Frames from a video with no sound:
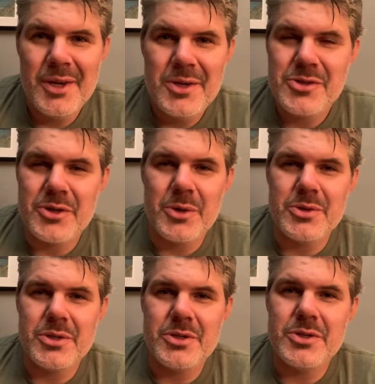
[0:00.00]

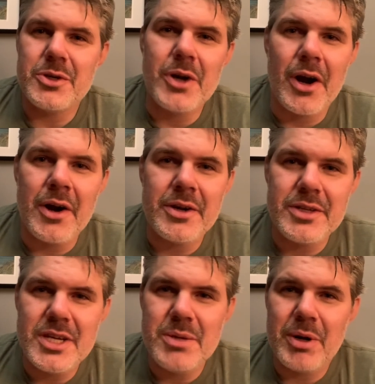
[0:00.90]
chosen to guard and
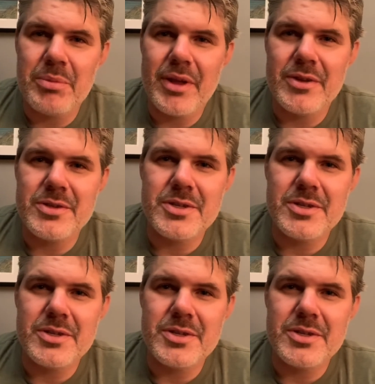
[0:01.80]
keep our brothers